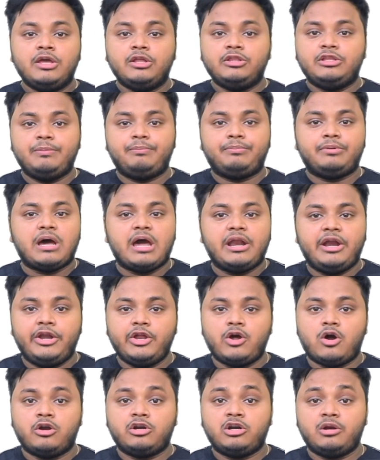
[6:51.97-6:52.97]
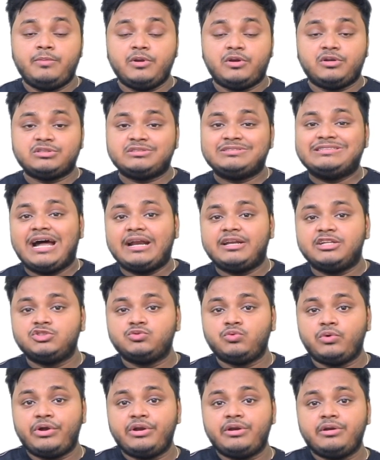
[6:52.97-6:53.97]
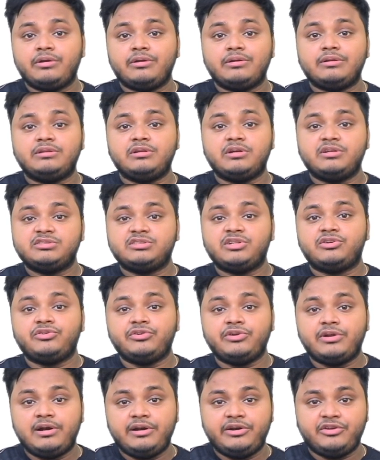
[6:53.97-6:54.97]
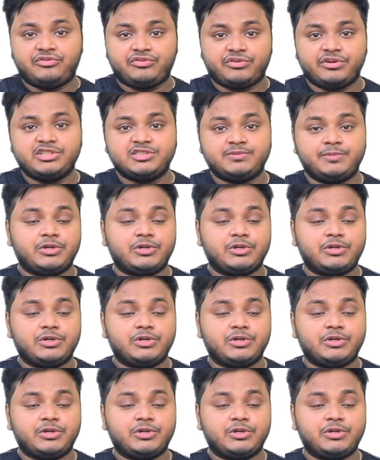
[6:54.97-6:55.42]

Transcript: the priority order, because that is where there is a real difference.